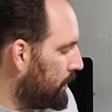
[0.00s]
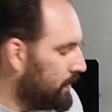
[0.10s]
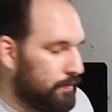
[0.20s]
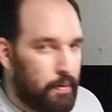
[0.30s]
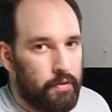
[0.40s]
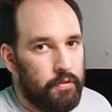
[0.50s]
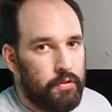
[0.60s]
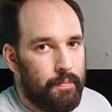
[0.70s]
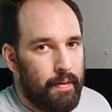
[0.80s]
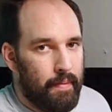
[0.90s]
Because part two is
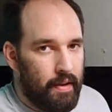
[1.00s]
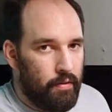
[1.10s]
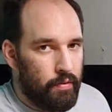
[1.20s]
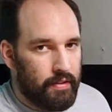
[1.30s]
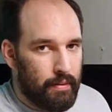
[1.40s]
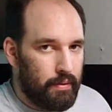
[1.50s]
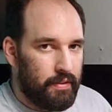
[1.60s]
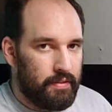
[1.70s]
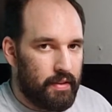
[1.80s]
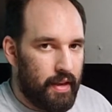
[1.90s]
going to be me reassembling
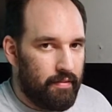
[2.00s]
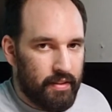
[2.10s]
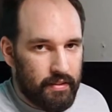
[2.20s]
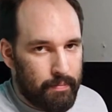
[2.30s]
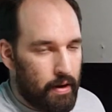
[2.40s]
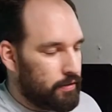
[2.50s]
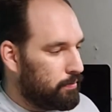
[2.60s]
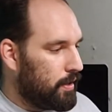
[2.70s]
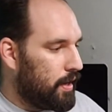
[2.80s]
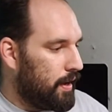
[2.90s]
this thing, fixing the power
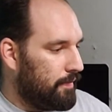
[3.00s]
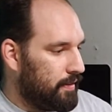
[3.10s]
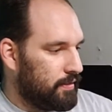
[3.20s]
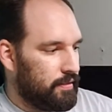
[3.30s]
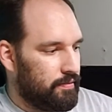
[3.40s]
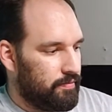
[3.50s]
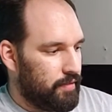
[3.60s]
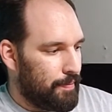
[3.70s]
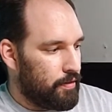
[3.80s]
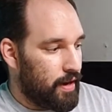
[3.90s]
supply, fixing the
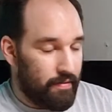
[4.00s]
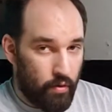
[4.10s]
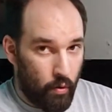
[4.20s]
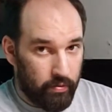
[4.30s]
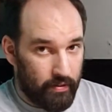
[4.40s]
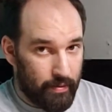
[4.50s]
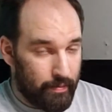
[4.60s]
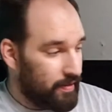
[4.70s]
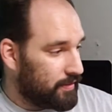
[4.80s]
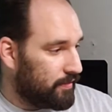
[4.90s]
floppy drive, hopefully
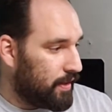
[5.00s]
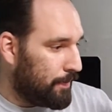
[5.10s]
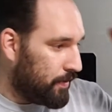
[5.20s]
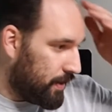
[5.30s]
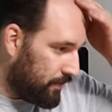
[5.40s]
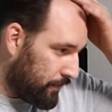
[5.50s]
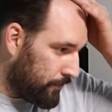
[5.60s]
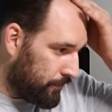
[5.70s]
fixing the floppy drive,